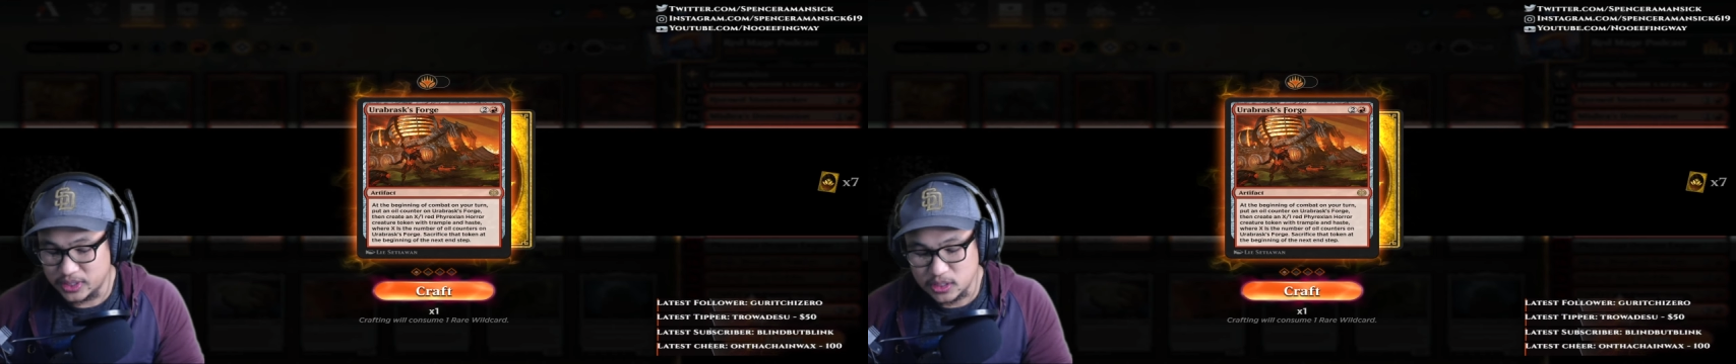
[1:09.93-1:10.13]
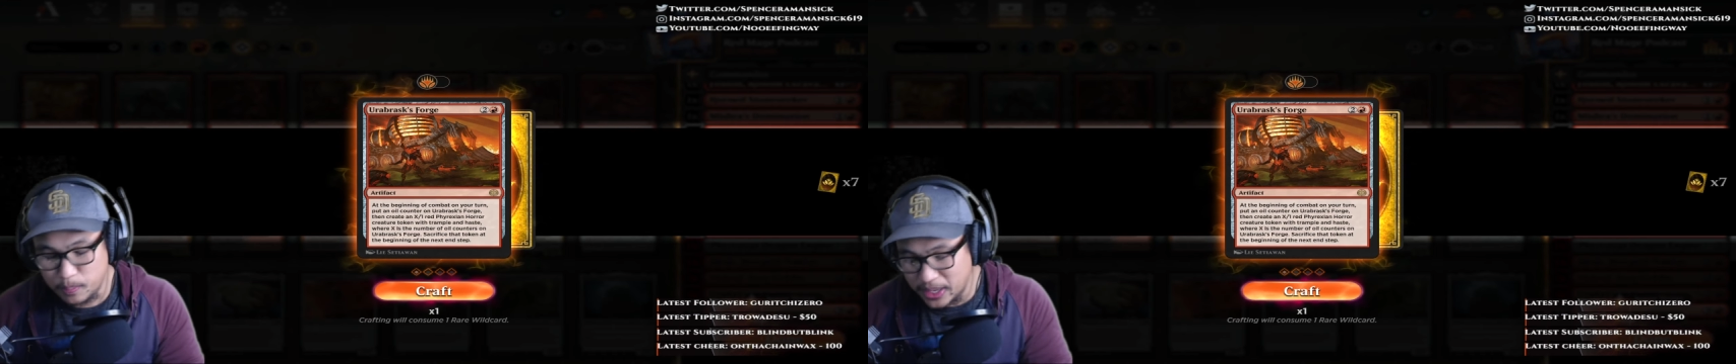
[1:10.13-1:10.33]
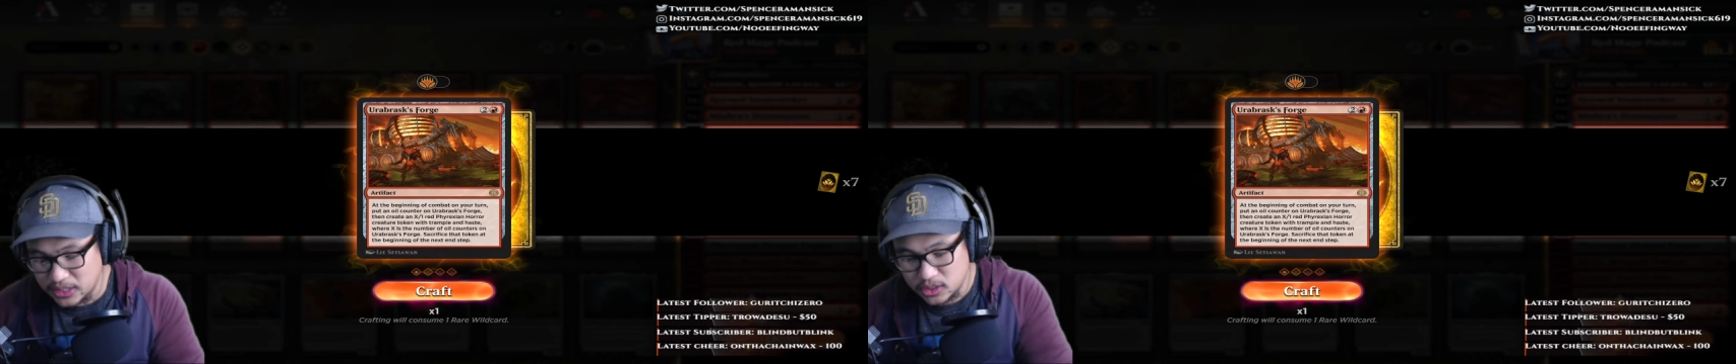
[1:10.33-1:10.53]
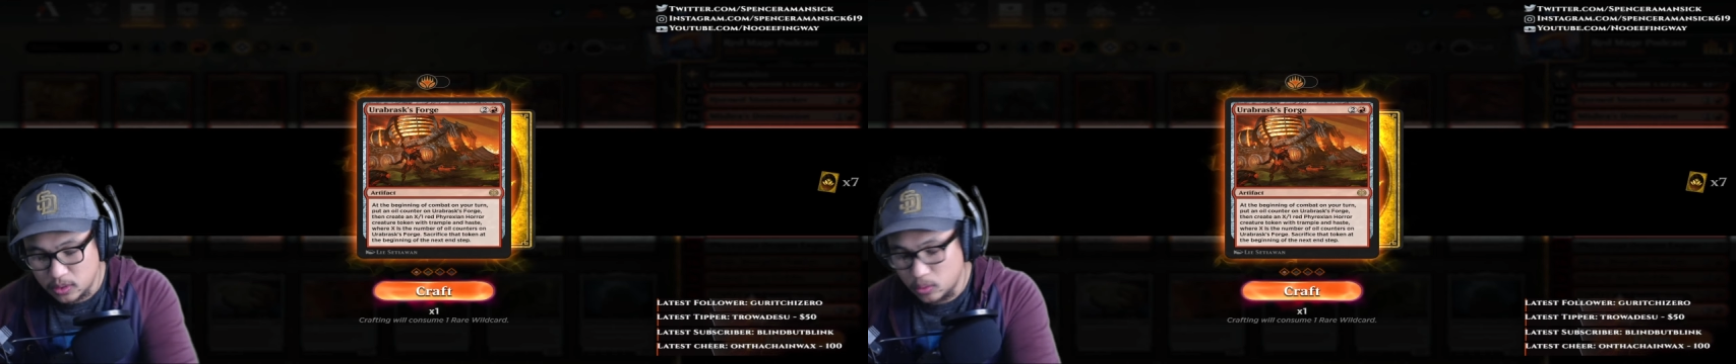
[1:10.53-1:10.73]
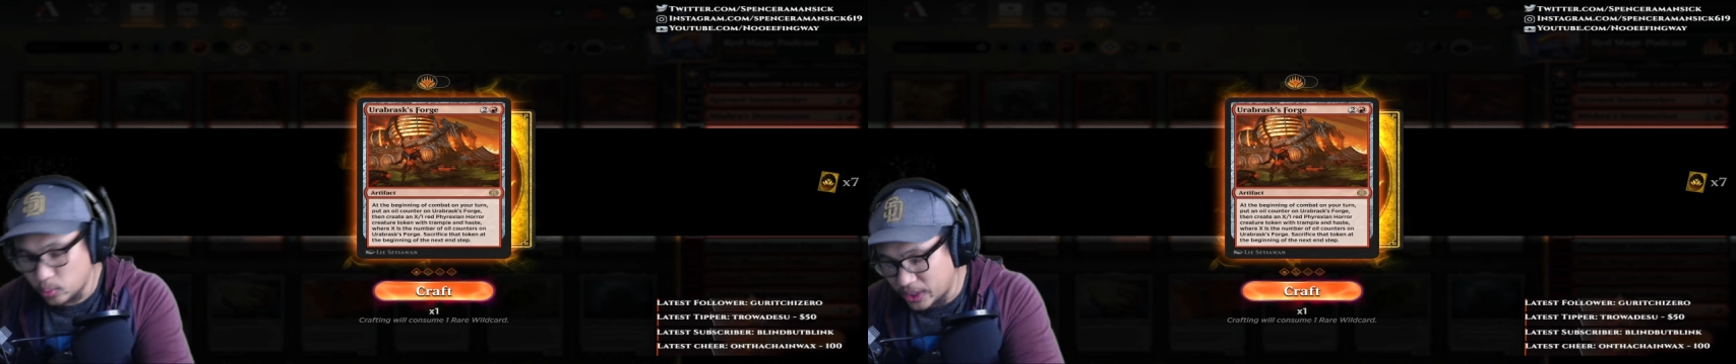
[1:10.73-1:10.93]
This is the best
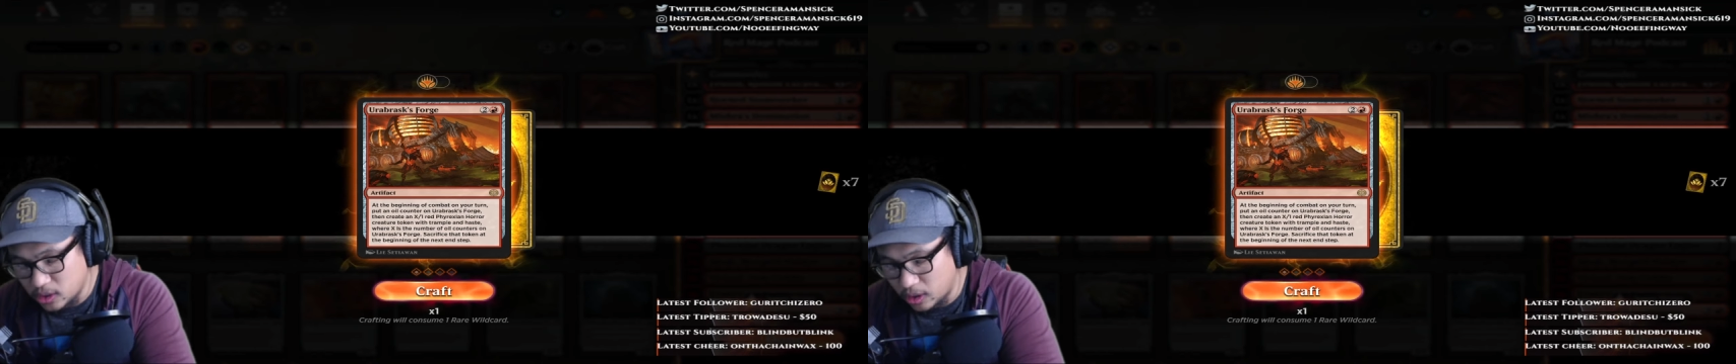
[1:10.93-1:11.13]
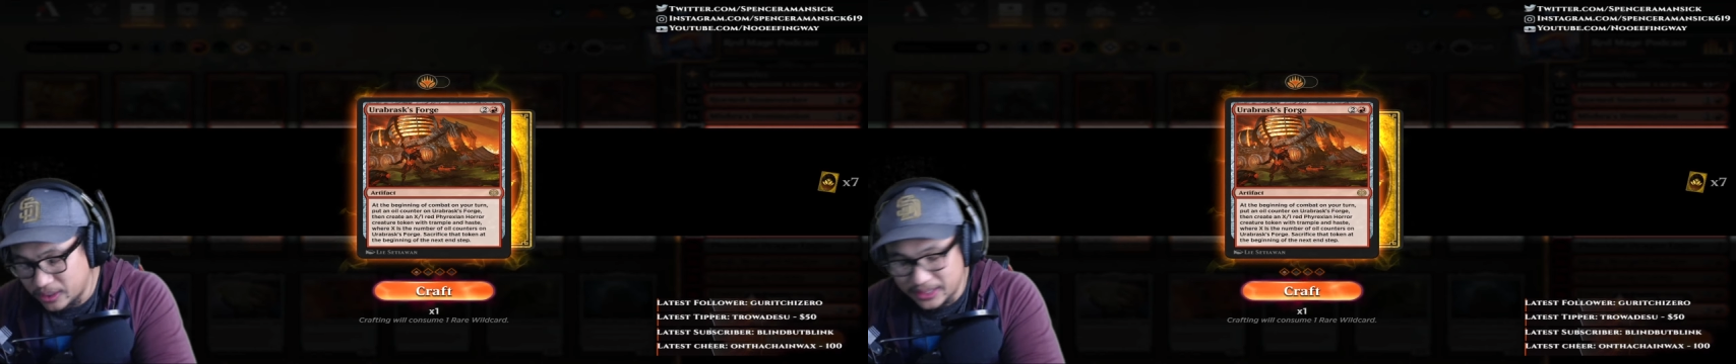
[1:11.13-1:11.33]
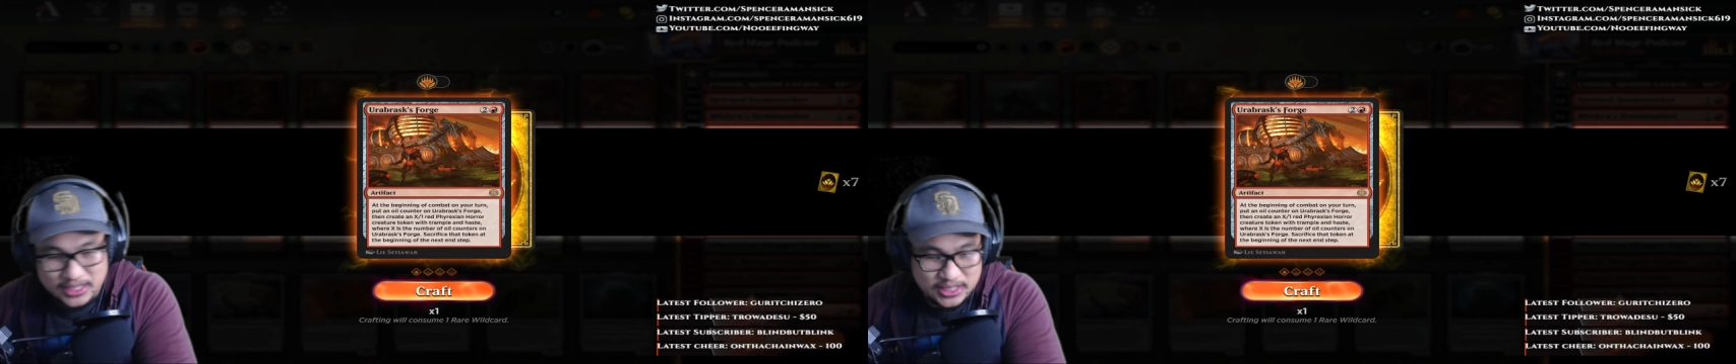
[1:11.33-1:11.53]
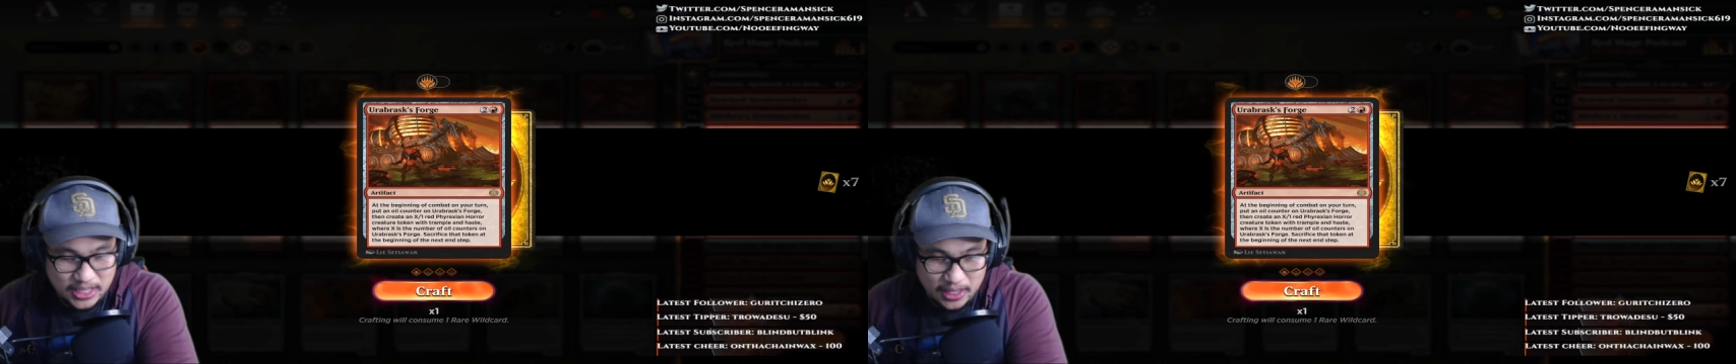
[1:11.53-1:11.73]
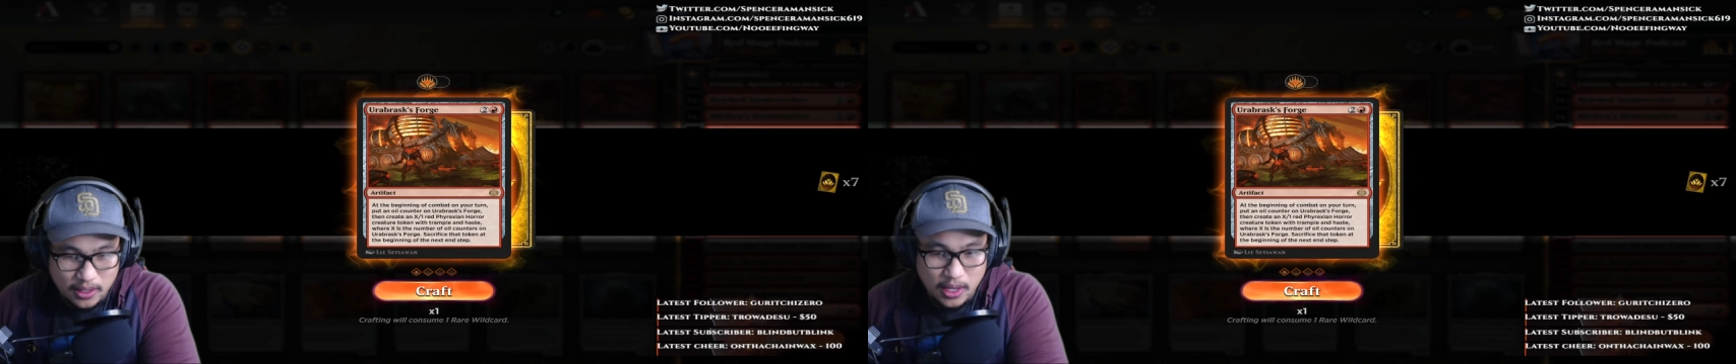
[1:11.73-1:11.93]
red card in the
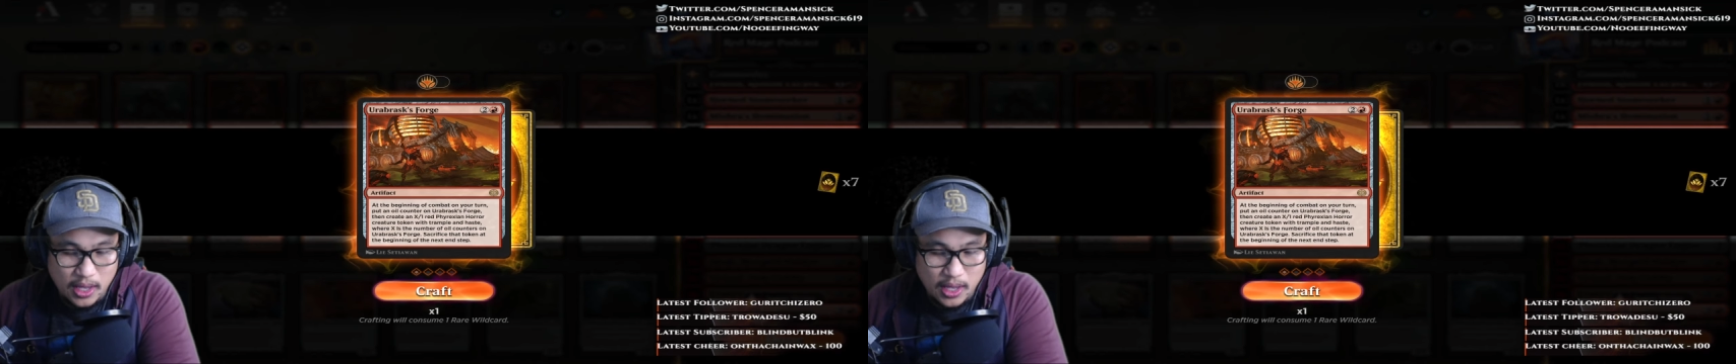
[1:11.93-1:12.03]
set.